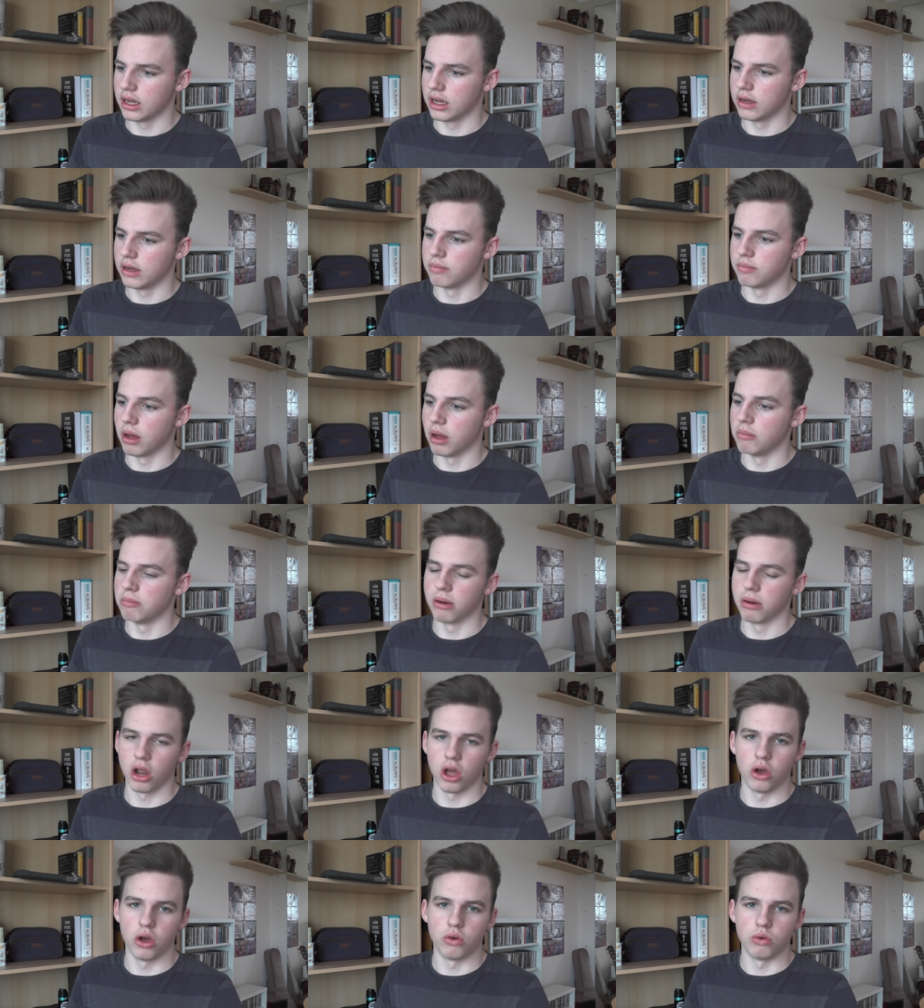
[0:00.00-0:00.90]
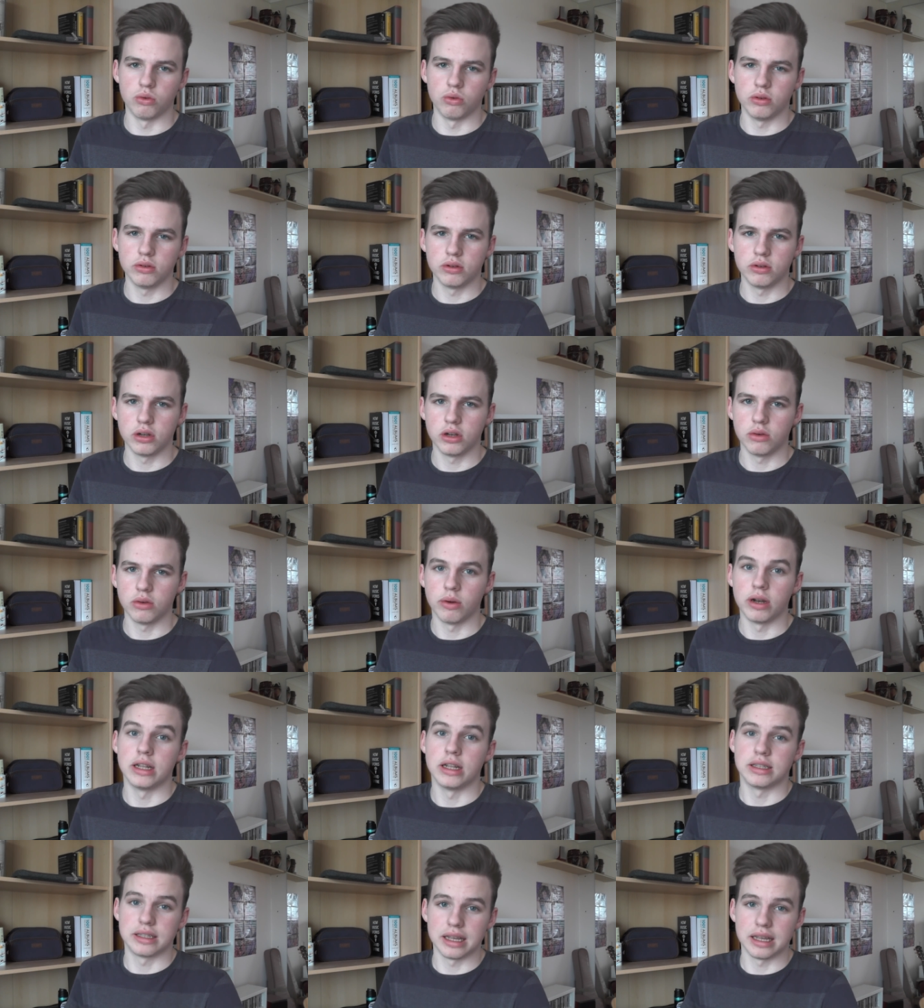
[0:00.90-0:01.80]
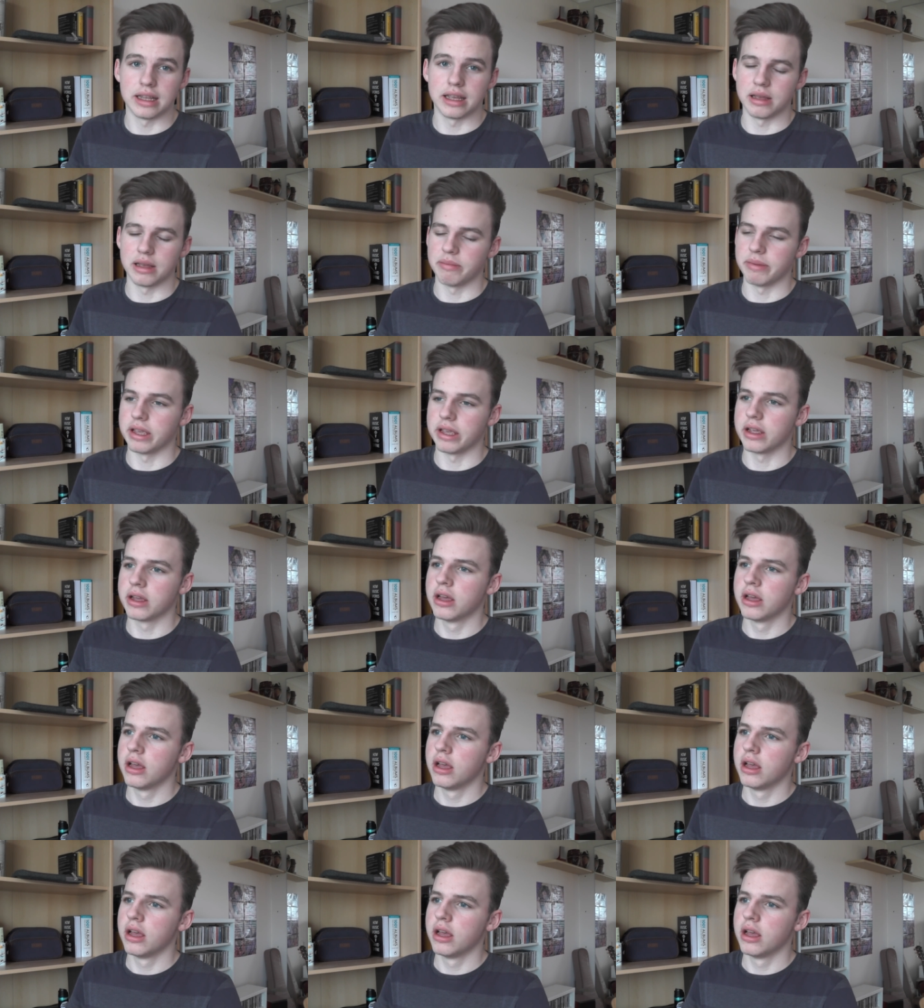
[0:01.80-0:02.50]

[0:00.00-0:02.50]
a blow when it did hit me.